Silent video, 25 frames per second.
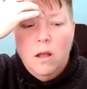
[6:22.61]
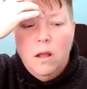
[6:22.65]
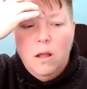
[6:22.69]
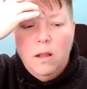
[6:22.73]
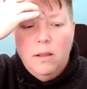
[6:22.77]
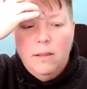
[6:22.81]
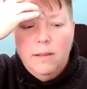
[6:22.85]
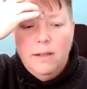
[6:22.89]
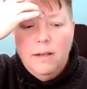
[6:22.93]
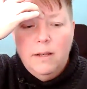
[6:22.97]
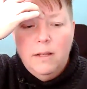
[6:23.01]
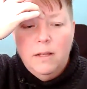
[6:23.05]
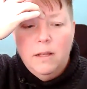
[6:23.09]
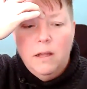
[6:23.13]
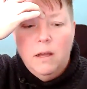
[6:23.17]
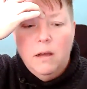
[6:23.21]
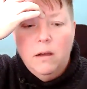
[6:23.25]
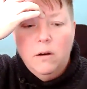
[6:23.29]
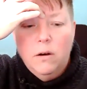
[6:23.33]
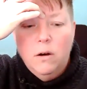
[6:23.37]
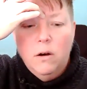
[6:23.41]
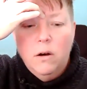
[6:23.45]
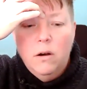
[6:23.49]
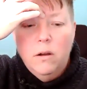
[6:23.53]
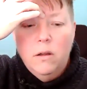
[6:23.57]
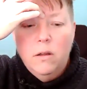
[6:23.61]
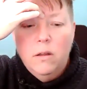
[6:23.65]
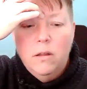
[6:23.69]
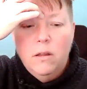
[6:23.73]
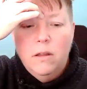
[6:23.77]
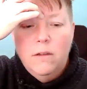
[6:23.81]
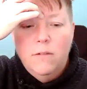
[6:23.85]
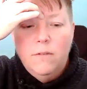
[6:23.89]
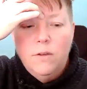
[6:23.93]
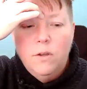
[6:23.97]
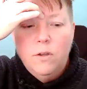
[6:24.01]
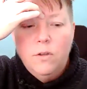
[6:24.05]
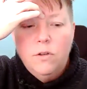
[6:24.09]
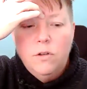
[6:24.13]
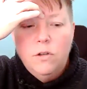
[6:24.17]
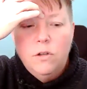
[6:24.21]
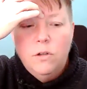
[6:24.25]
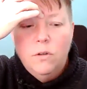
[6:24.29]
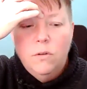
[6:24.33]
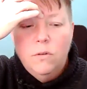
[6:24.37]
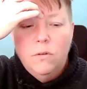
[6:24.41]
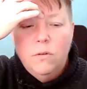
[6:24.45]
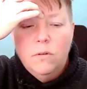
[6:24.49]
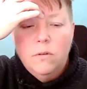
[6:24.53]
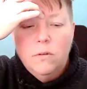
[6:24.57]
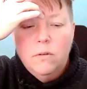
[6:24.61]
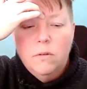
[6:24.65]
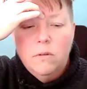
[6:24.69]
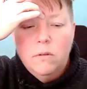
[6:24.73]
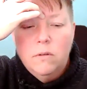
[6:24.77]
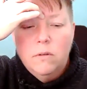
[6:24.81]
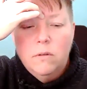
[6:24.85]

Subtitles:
a little longer if you choose.